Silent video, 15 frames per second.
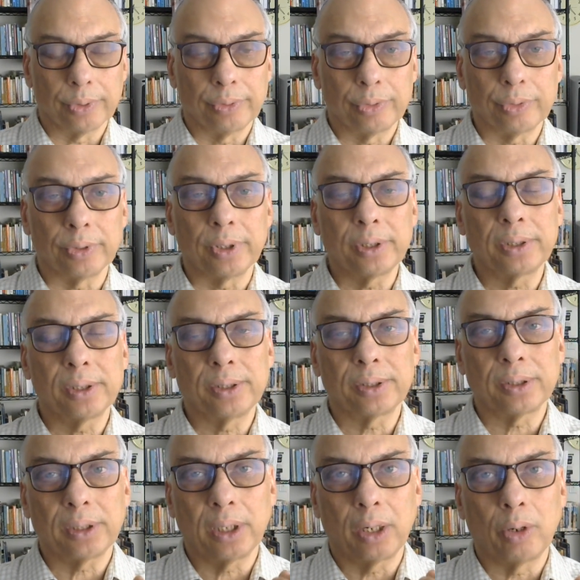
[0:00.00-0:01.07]
So this
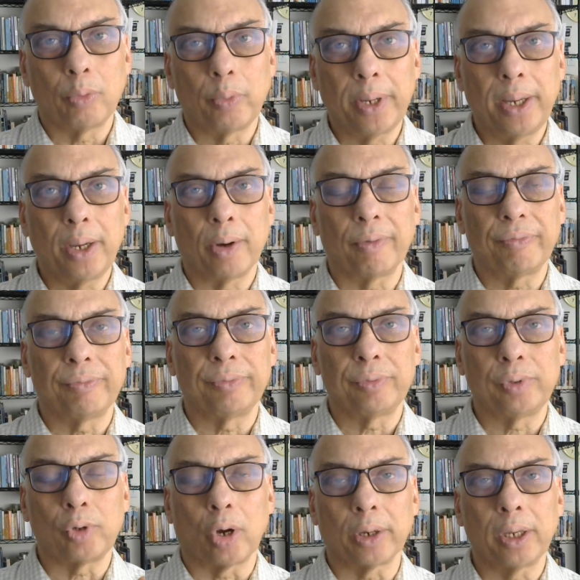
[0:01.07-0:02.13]
is a way of
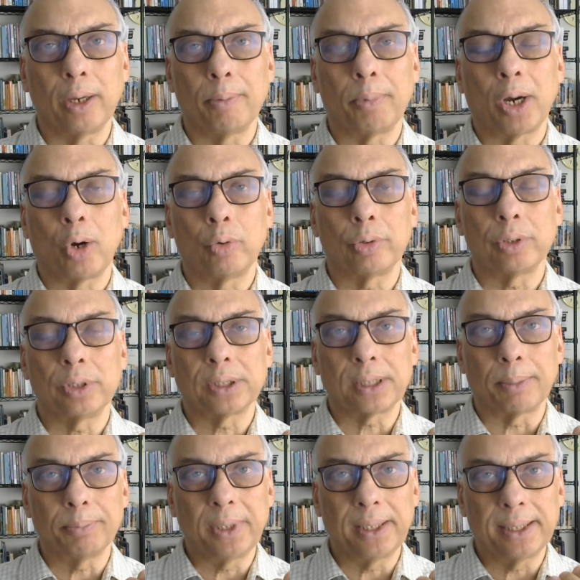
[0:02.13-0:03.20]
talking about
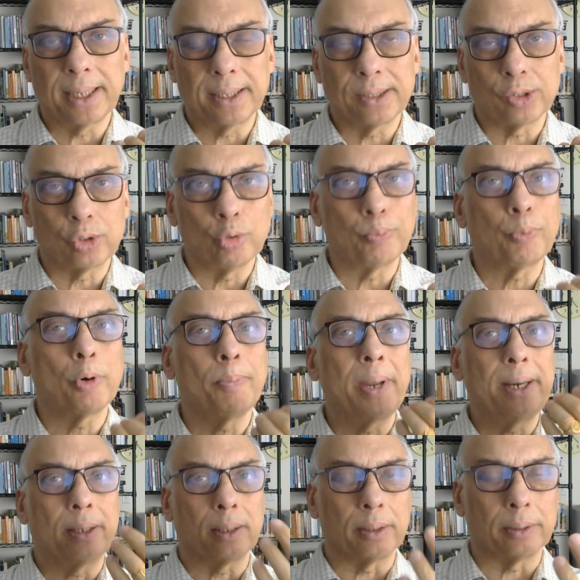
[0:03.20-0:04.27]
something that is
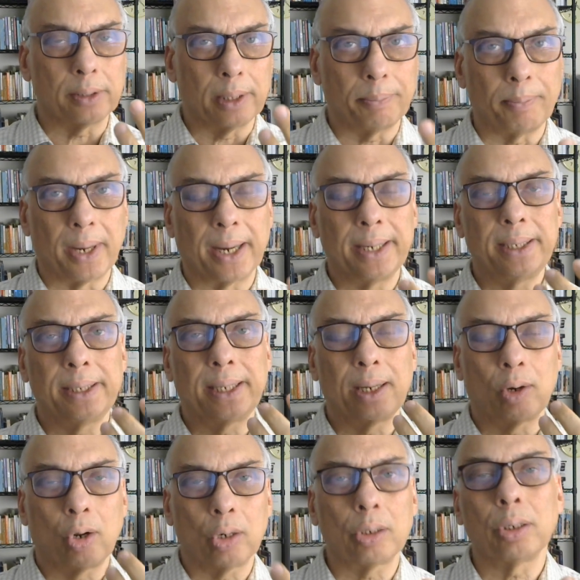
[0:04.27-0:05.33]
supramental. The mind
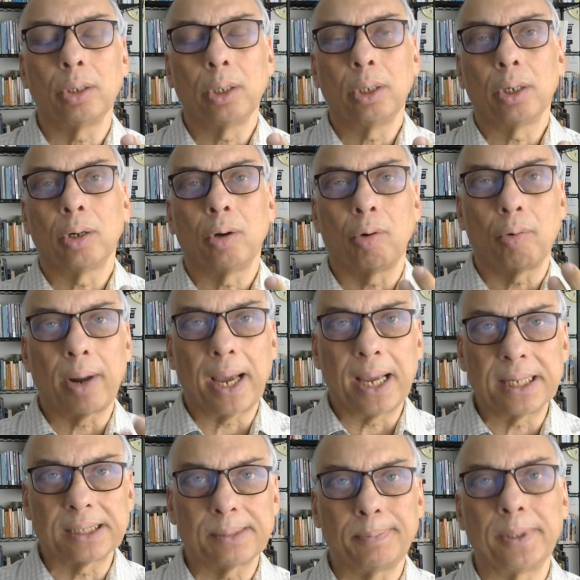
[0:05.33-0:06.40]
cannot
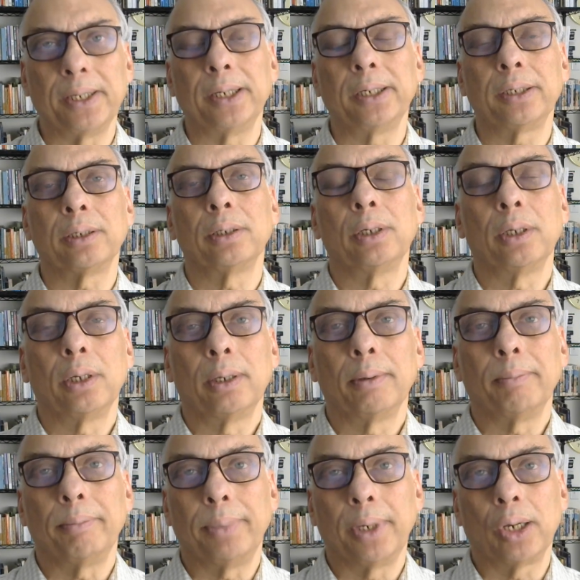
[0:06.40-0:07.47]
grasp it
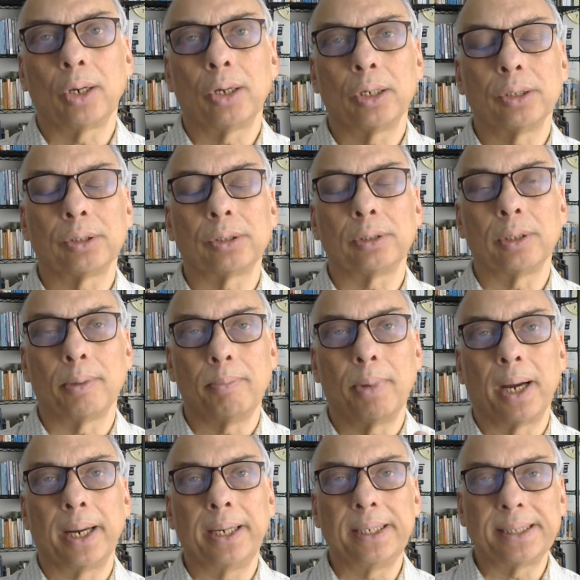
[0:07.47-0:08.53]
because the
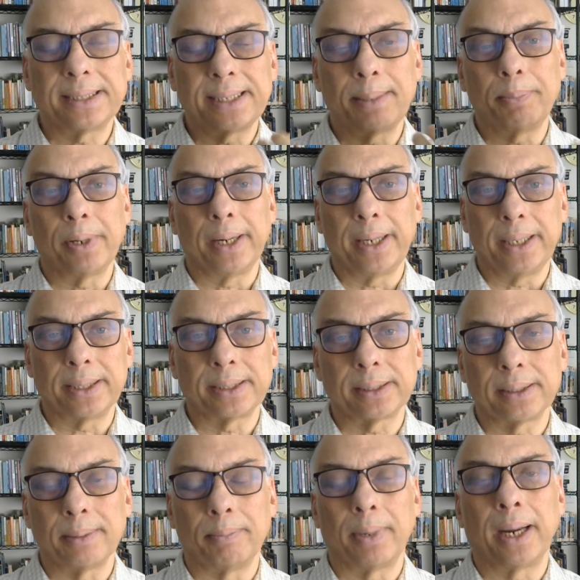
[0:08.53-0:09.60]
mind separates.
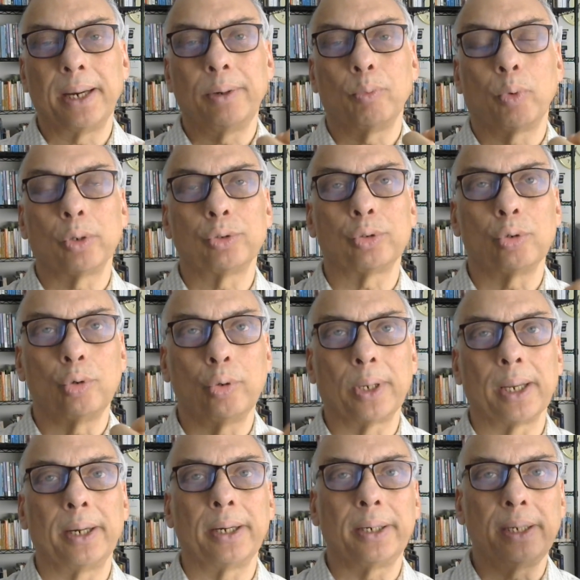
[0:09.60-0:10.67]
The mind wants to look
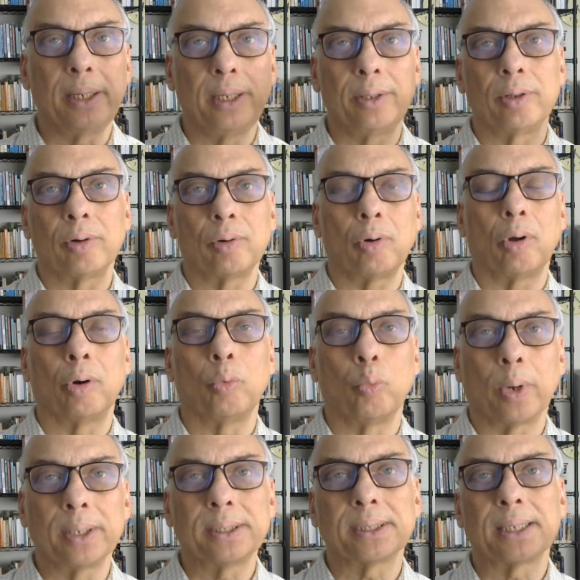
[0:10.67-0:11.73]
at it either on
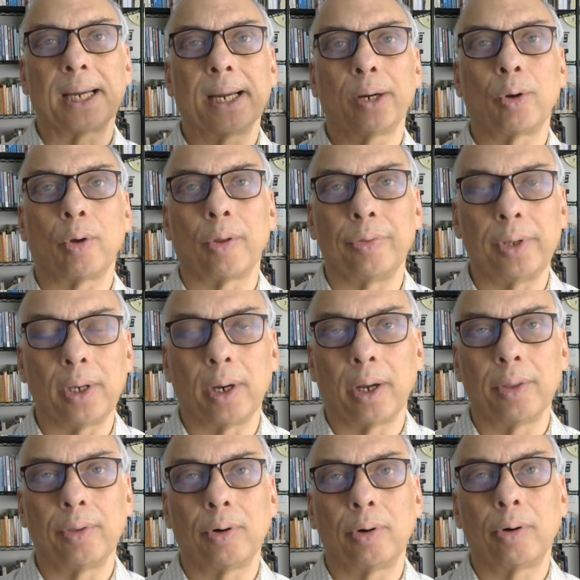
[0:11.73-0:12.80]
one side or the
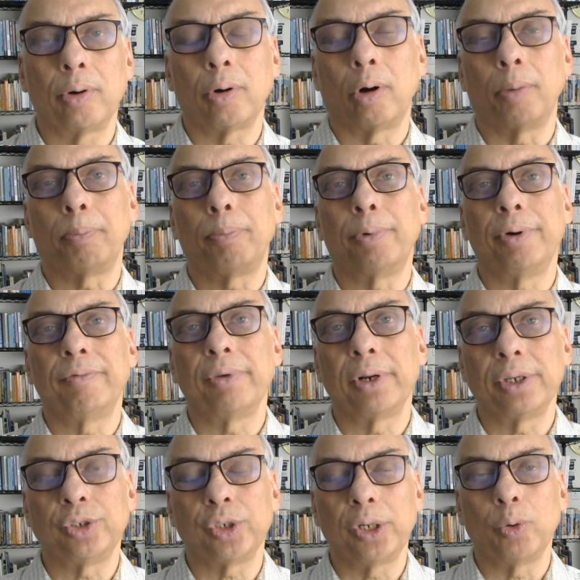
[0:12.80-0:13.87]
other, or
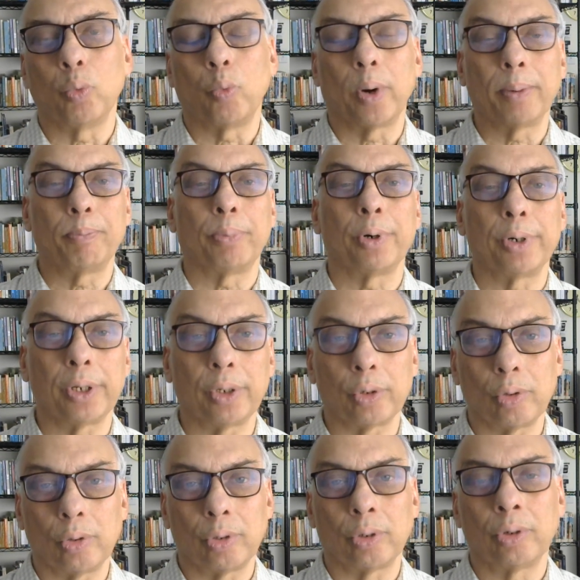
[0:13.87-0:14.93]
privileging one
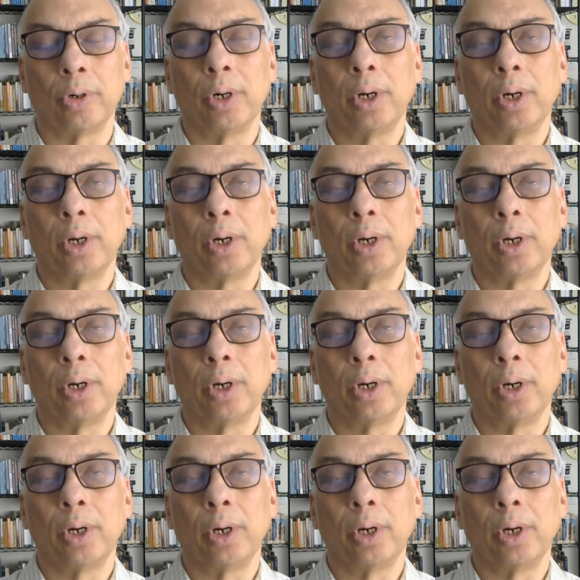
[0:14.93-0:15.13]
particular